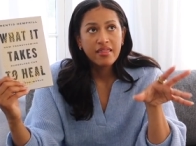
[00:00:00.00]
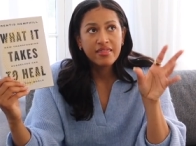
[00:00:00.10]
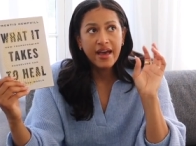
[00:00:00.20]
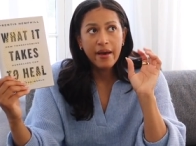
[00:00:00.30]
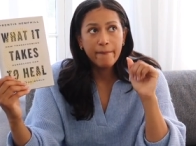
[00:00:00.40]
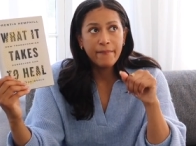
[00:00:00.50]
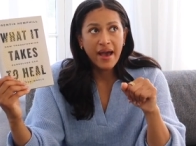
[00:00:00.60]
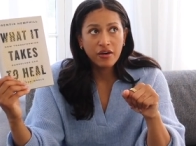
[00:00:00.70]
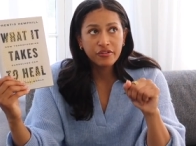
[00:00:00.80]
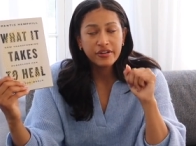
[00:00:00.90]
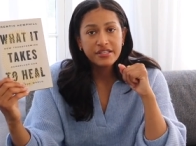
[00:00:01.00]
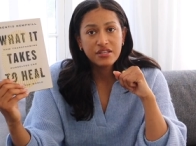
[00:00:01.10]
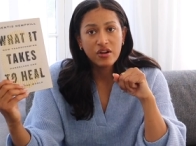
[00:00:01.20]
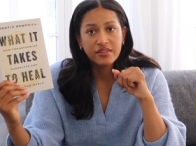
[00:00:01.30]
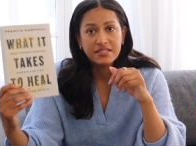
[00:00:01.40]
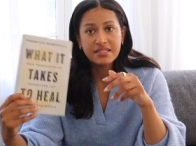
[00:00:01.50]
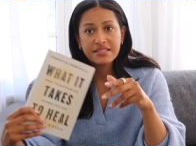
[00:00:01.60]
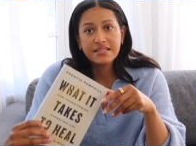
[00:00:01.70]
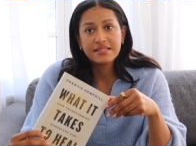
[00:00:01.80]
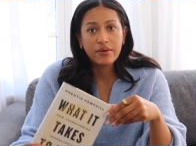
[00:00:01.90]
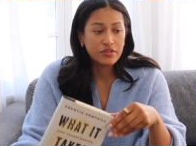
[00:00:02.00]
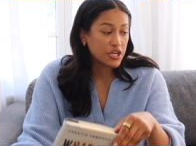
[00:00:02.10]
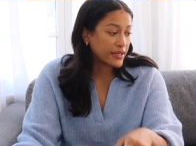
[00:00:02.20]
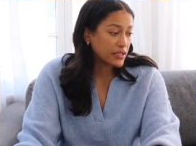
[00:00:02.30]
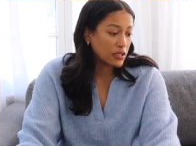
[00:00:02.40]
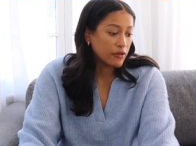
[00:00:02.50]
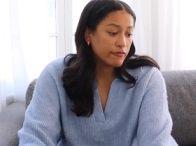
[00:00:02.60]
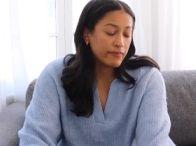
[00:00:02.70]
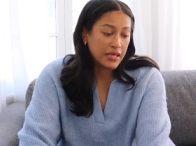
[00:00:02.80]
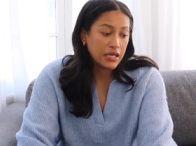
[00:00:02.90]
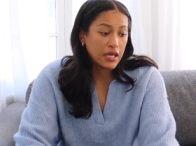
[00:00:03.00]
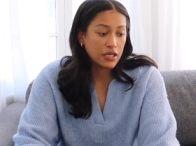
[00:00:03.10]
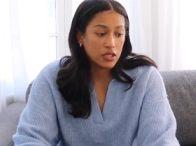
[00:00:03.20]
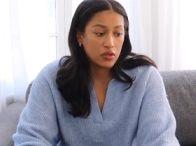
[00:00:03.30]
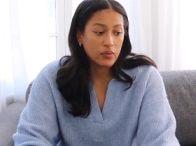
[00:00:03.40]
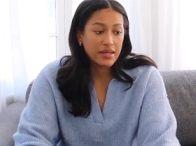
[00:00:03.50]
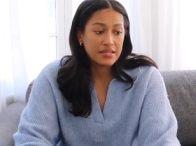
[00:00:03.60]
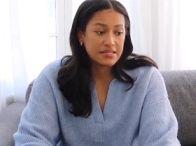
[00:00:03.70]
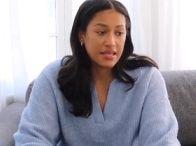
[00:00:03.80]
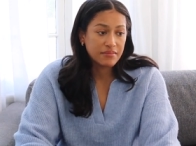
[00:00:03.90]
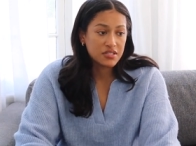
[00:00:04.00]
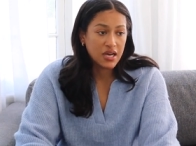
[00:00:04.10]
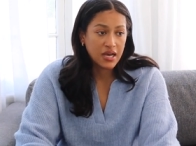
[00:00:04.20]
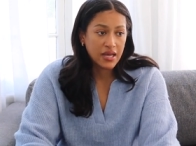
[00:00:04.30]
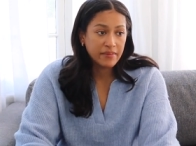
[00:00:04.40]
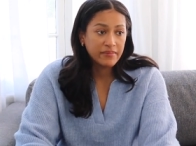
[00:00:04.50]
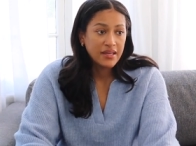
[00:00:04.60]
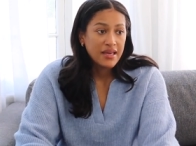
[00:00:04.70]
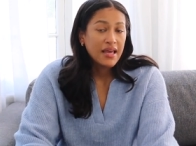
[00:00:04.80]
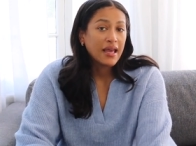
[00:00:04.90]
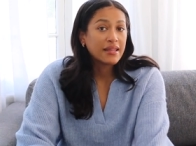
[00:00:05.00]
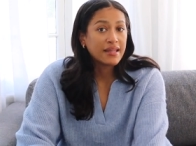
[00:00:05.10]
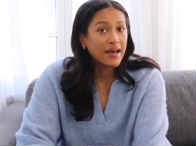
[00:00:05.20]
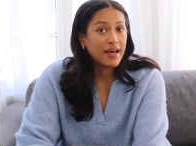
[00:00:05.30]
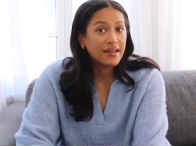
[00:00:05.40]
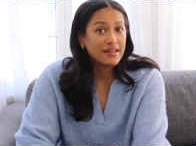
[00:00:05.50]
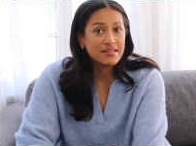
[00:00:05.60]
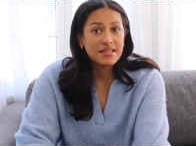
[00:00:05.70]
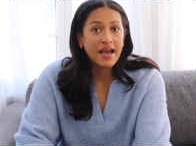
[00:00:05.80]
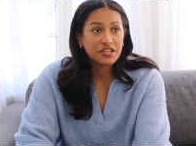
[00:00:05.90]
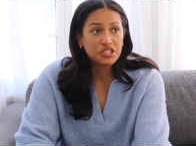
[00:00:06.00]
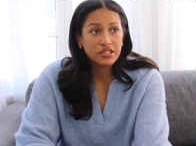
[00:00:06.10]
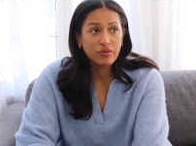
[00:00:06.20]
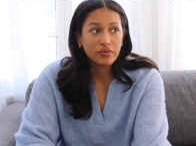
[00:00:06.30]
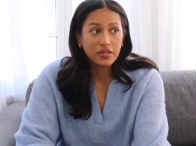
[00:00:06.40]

that boundaries are the distance at which I can love me and you at the same time. And that is actually a